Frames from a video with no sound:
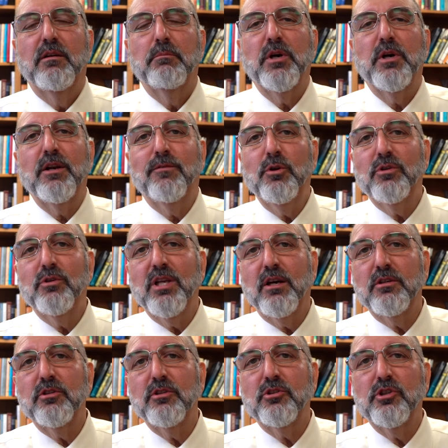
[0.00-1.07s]
But if you
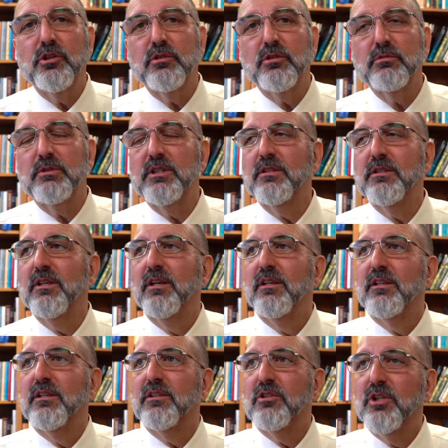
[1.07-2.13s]
tell your children,
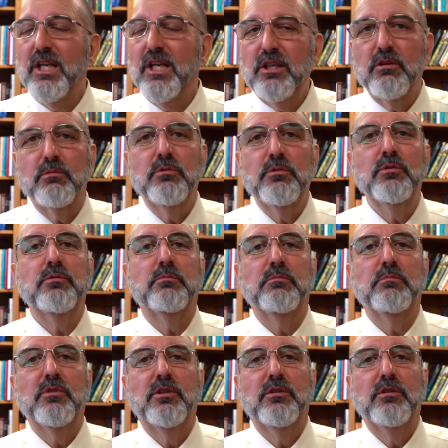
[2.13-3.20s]
clean your room
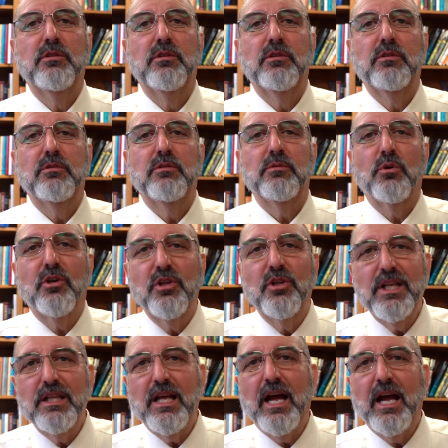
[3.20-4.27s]
or
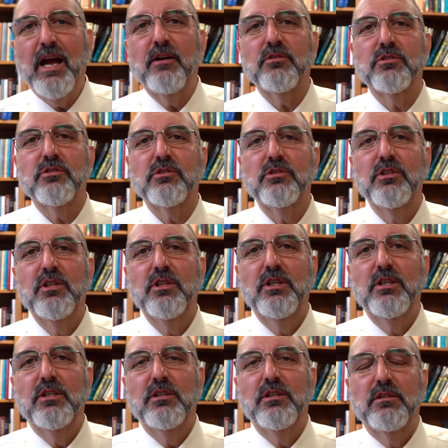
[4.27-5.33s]
clean the house,
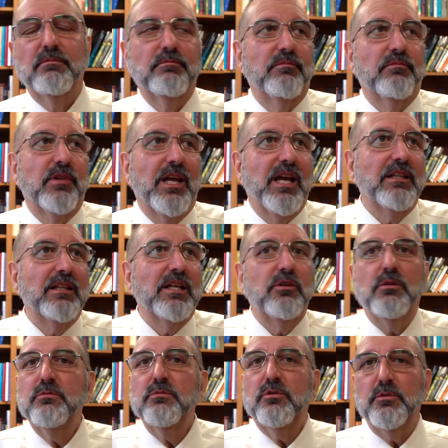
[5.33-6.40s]
and they
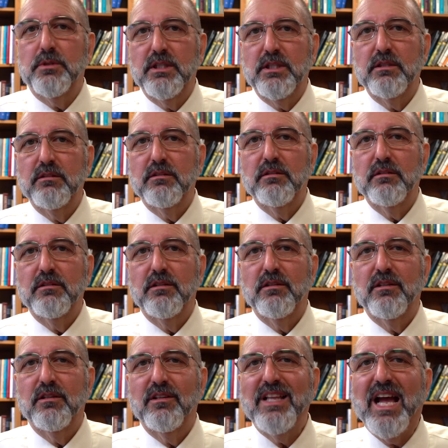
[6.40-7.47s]
don't do it,
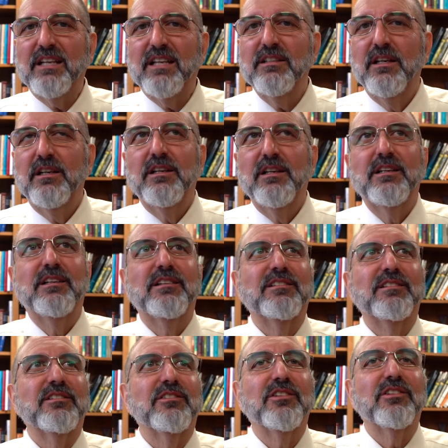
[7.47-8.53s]
that
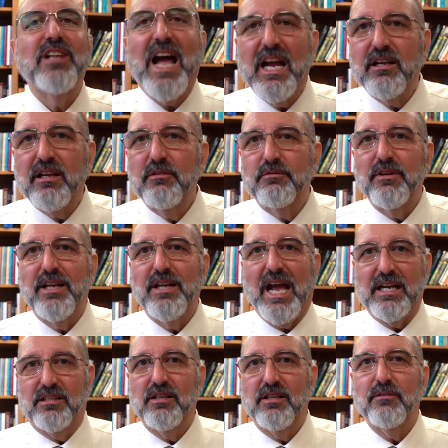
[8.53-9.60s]
lack of
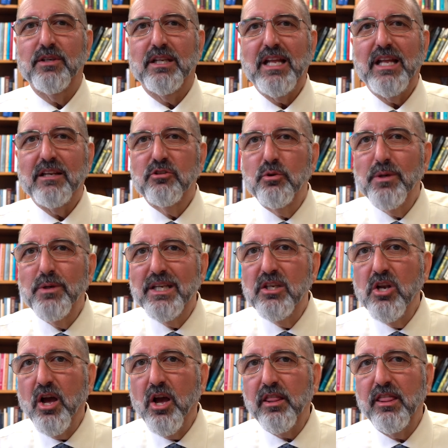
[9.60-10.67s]
activity, that
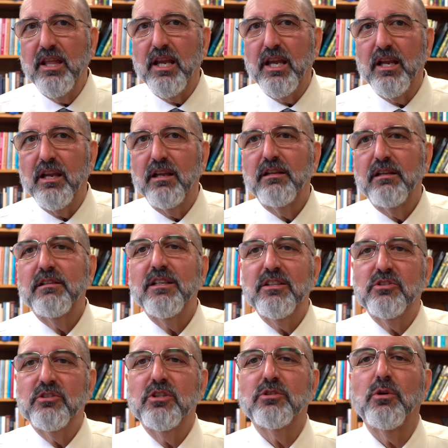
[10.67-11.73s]
doing nothing,
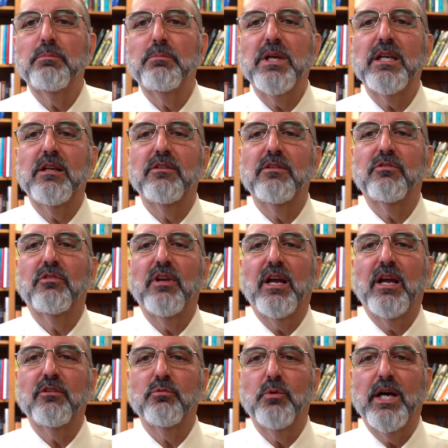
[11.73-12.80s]
is disobedience
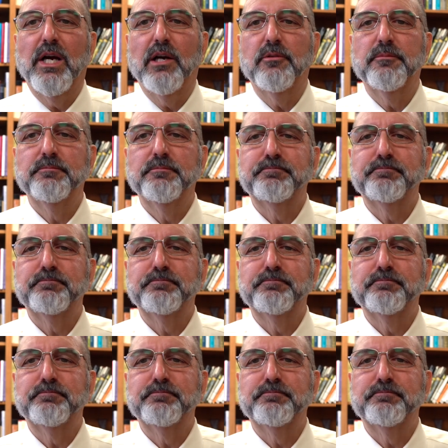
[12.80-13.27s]
as well.